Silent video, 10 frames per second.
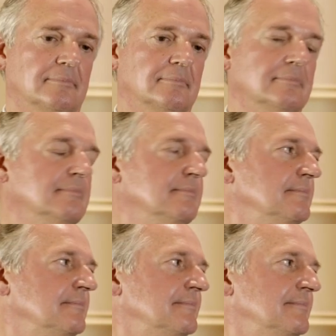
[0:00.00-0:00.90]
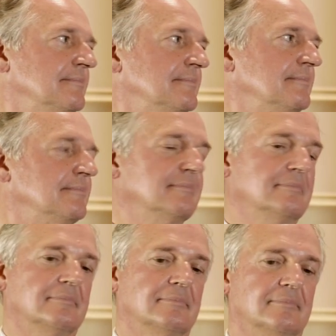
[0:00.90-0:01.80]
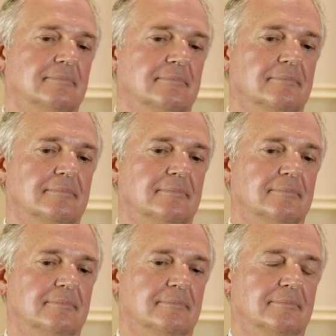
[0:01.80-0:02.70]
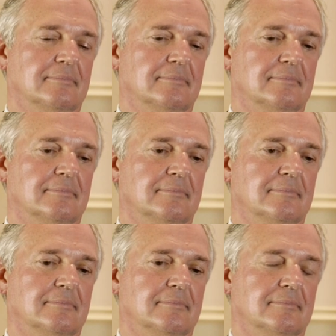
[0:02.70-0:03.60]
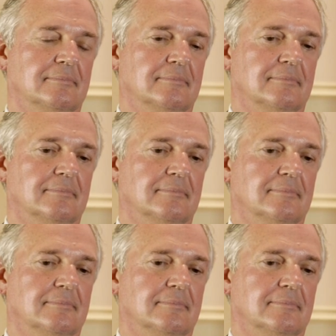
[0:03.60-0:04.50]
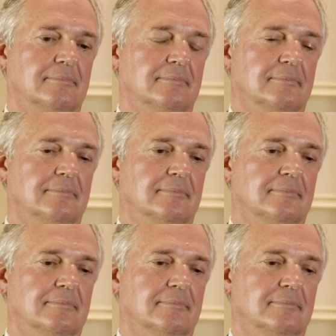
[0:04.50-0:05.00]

No words are spoken by the person on screen.